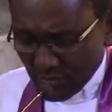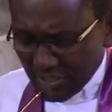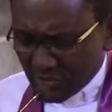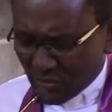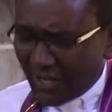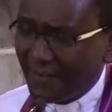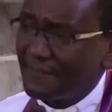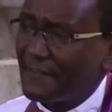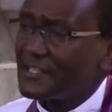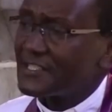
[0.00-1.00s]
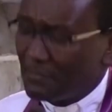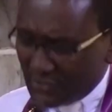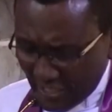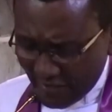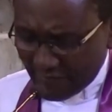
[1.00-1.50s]
we need to have
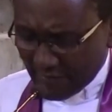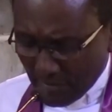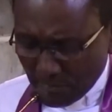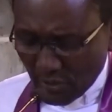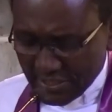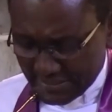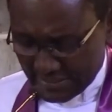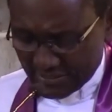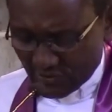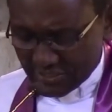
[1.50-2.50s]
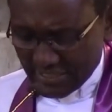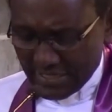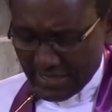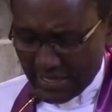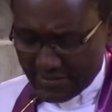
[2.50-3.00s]
some tough policies
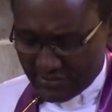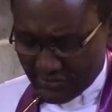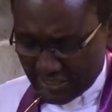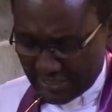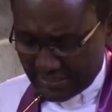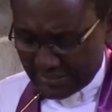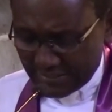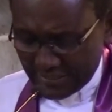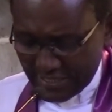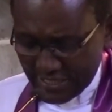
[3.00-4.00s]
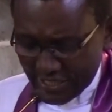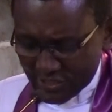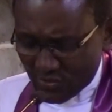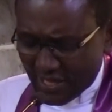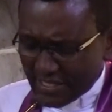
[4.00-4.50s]
concerning the other treasures
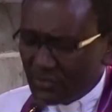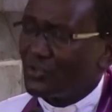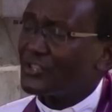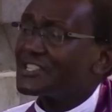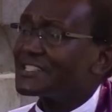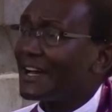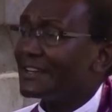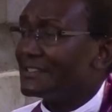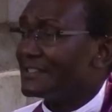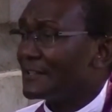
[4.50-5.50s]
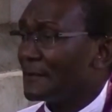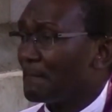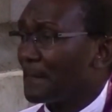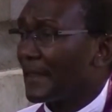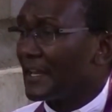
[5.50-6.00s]
so that they do not stand
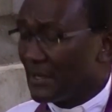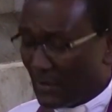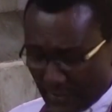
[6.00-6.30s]
in